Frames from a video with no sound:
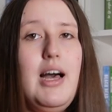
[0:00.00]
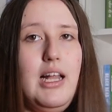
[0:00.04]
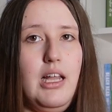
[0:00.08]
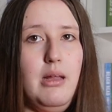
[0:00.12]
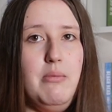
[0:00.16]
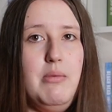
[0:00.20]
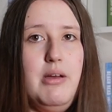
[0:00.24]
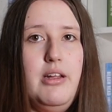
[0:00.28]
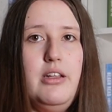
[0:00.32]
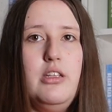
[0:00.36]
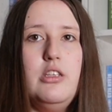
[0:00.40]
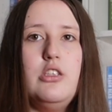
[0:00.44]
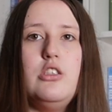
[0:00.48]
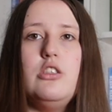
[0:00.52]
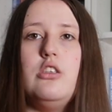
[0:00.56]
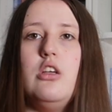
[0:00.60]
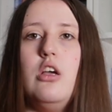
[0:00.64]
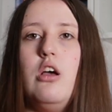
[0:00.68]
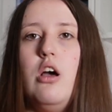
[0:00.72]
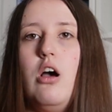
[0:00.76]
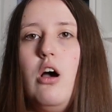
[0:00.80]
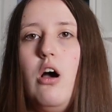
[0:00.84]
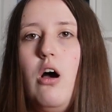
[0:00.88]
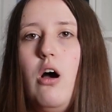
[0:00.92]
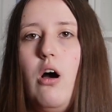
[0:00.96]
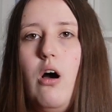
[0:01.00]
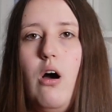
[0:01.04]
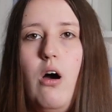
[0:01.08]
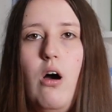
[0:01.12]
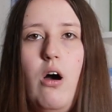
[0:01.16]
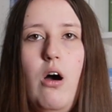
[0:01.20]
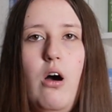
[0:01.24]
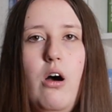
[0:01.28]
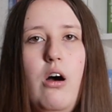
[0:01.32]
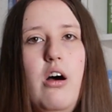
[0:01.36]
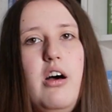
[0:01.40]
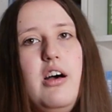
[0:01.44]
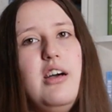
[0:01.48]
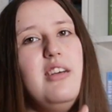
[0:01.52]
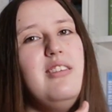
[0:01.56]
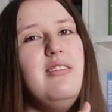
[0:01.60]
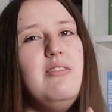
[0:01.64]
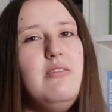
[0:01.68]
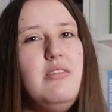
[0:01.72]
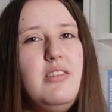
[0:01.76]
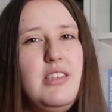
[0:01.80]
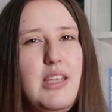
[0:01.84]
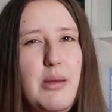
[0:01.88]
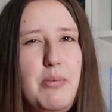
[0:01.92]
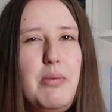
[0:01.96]
elements are
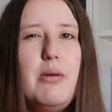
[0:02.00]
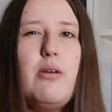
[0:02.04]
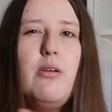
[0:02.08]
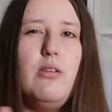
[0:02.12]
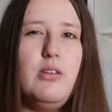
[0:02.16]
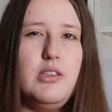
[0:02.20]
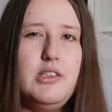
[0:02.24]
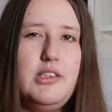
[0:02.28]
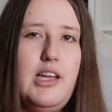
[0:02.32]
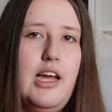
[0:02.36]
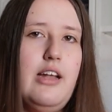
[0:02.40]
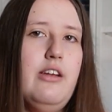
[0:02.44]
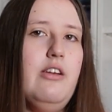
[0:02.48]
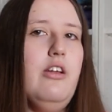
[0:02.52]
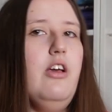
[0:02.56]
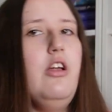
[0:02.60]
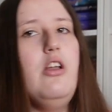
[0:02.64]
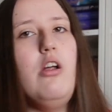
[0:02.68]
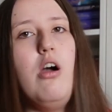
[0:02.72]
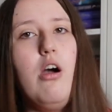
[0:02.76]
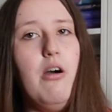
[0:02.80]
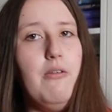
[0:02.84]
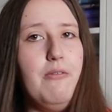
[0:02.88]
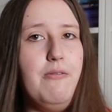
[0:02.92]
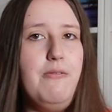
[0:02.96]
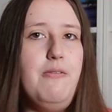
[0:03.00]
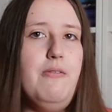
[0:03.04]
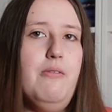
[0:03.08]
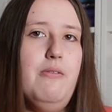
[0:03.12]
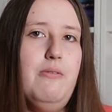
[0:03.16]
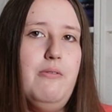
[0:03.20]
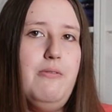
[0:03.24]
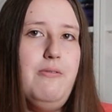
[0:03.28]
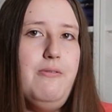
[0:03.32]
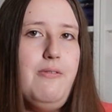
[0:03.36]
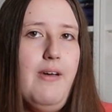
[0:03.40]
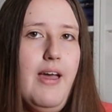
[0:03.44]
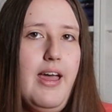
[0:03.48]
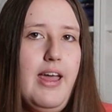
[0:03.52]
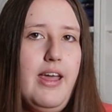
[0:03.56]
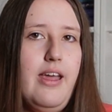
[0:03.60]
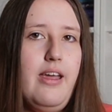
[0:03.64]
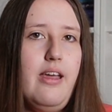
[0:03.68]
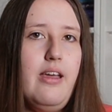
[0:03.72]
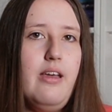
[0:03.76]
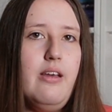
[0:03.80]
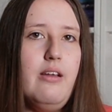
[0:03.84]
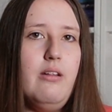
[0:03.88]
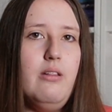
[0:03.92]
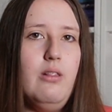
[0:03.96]
typical standard of
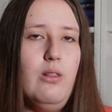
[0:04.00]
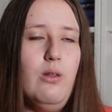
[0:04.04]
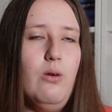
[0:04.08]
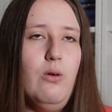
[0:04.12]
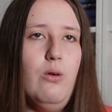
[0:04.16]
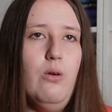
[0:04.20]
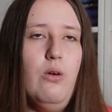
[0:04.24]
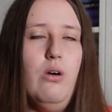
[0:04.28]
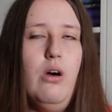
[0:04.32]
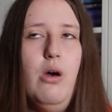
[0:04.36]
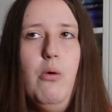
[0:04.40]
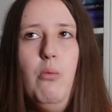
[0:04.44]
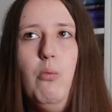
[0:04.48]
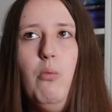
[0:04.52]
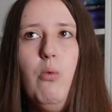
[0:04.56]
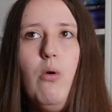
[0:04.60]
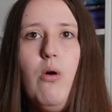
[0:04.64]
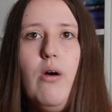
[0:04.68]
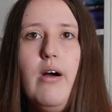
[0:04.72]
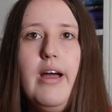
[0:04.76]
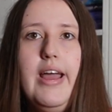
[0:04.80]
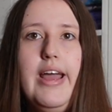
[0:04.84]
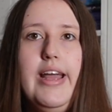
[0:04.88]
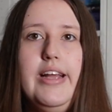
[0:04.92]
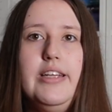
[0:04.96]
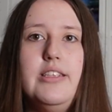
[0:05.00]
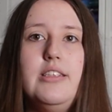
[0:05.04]
Fae lore and what